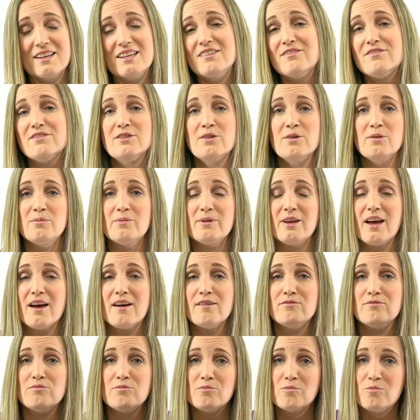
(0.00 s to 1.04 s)
even though we
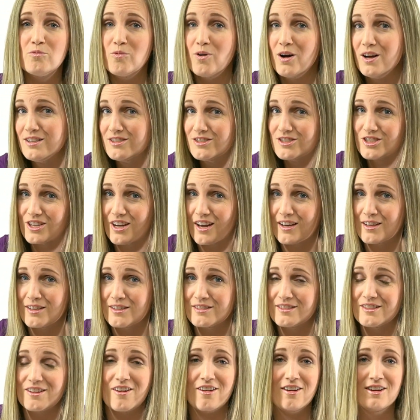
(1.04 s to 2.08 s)
have one
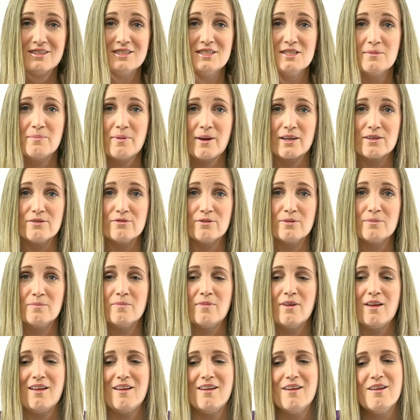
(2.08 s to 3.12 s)
child on the spectrum,
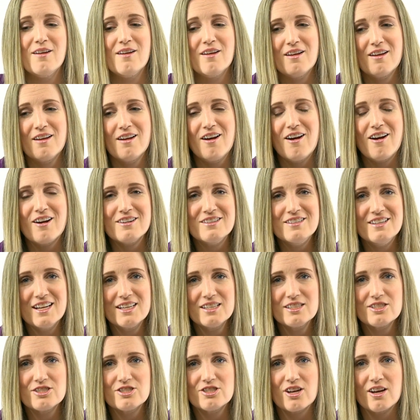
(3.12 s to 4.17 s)
our
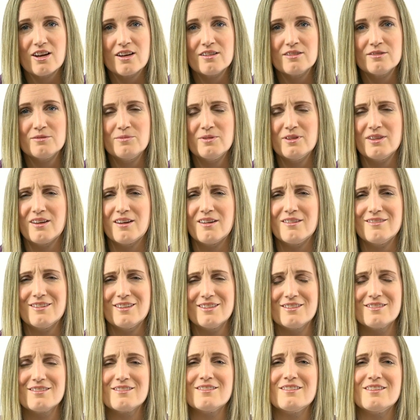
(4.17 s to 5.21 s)
next child, we thought,
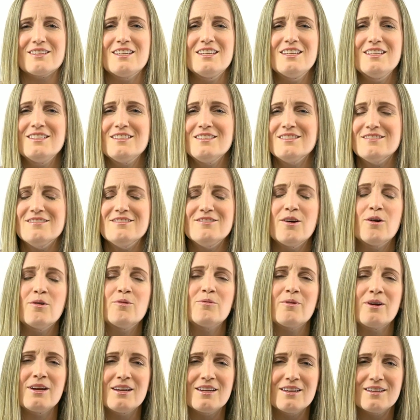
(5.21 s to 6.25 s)
no
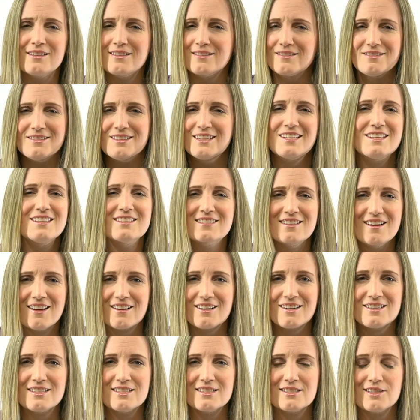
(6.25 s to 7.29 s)
way, he's not
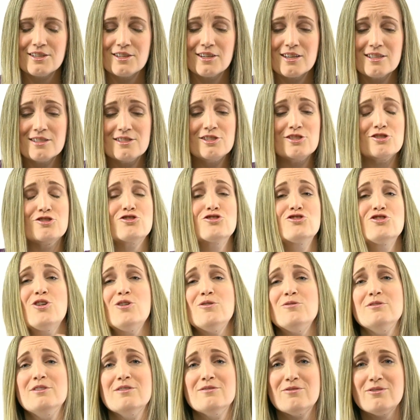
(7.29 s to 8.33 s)
autistic because he's
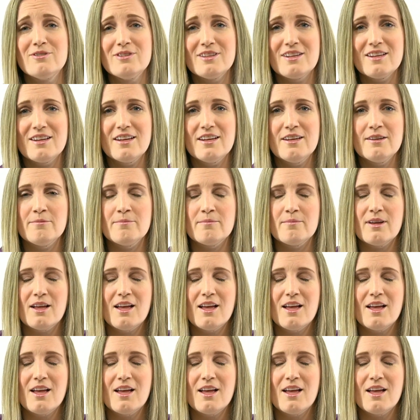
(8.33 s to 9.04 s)
so different than him.